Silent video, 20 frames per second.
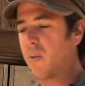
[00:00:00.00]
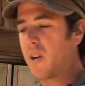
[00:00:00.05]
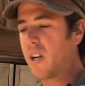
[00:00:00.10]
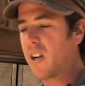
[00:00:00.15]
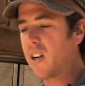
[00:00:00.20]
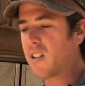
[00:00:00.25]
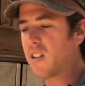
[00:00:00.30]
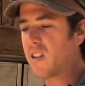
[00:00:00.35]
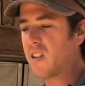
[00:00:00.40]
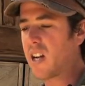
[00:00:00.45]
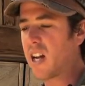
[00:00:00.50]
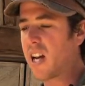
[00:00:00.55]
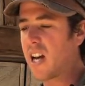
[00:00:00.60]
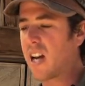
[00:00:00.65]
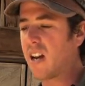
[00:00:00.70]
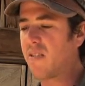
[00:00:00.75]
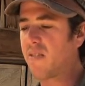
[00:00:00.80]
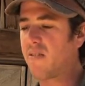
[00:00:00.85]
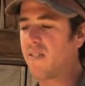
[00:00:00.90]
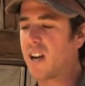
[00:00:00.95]
We also
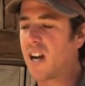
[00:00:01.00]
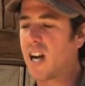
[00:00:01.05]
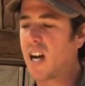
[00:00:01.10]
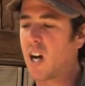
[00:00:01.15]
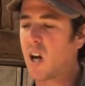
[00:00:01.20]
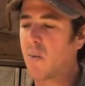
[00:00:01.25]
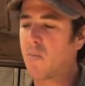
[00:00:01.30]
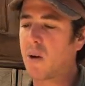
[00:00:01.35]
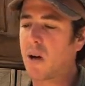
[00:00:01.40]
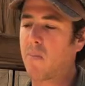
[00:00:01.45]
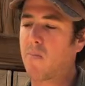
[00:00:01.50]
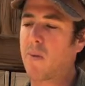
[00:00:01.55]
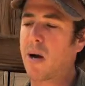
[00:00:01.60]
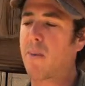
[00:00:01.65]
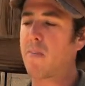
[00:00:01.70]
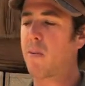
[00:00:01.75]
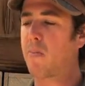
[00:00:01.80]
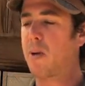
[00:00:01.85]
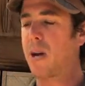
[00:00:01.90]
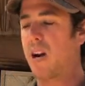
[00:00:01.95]
have a
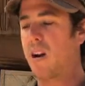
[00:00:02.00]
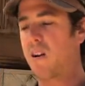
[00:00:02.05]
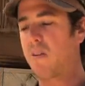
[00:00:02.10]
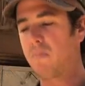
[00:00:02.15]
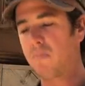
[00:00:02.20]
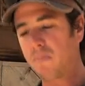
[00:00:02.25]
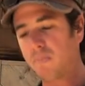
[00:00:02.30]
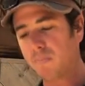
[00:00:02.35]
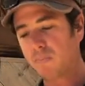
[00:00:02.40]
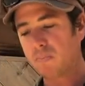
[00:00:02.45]
mama bear